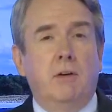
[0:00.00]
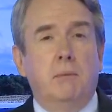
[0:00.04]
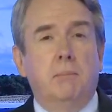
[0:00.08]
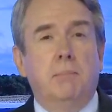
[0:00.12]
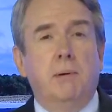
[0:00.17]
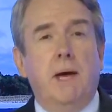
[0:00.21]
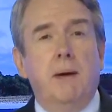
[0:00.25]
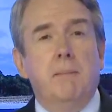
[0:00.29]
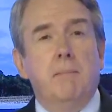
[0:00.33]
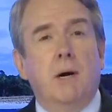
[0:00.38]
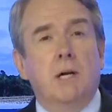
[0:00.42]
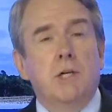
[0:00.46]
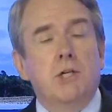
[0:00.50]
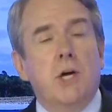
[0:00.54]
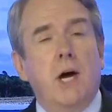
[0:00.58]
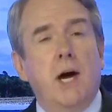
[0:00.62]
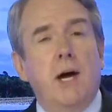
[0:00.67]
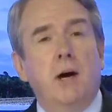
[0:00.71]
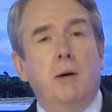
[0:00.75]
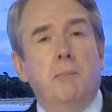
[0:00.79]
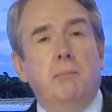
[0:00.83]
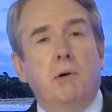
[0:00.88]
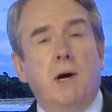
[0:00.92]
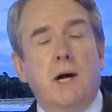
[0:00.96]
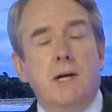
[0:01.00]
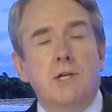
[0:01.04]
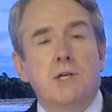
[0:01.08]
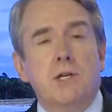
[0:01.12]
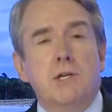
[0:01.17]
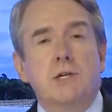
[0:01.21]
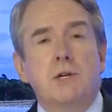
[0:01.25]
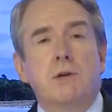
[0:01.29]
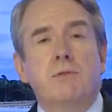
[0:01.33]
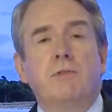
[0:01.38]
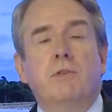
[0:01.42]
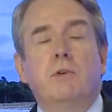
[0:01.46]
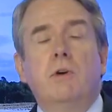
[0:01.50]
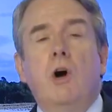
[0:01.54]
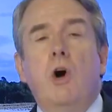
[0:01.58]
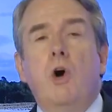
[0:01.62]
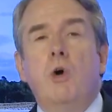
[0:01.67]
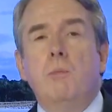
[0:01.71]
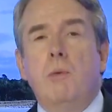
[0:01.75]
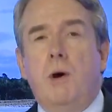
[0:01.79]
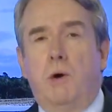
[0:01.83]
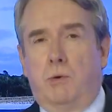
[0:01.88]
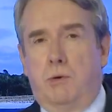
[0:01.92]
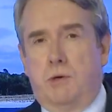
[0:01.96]
to pay much higher prices for
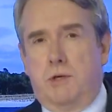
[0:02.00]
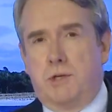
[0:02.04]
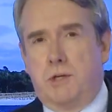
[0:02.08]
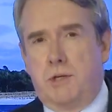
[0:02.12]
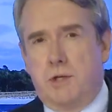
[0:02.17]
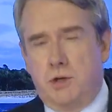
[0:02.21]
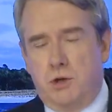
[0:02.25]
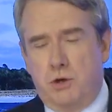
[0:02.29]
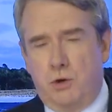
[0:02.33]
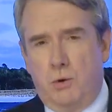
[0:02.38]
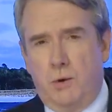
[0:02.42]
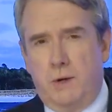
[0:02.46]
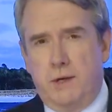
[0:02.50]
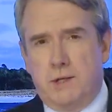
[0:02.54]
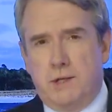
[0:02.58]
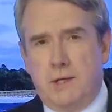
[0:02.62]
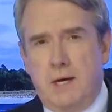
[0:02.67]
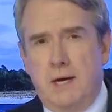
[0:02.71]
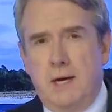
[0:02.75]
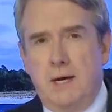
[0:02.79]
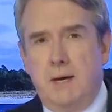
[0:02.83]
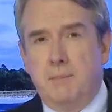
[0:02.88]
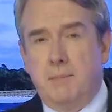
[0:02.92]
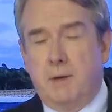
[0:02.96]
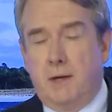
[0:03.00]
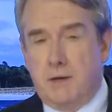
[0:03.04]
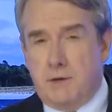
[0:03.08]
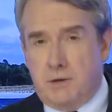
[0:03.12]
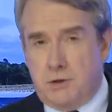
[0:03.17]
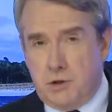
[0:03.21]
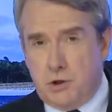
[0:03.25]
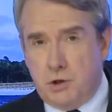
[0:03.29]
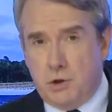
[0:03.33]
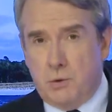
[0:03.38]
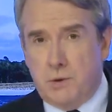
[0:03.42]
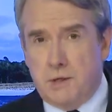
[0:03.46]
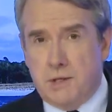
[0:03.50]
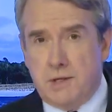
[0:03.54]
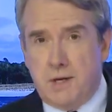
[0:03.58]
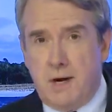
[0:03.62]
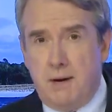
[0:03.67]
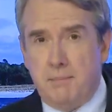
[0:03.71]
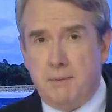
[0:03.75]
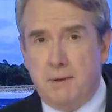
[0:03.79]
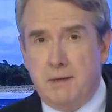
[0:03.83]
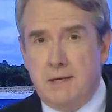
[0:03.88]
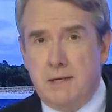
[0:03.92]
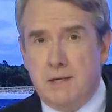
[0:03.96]
homeowners insurance because insurance
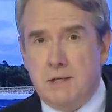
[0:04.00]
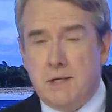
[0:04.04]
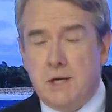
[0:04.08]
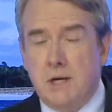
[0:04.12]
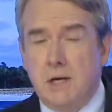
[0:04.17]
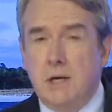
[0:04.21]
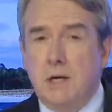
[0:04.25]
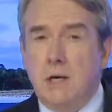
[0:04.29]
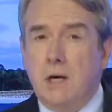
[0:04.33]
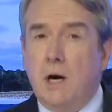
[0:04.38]
companies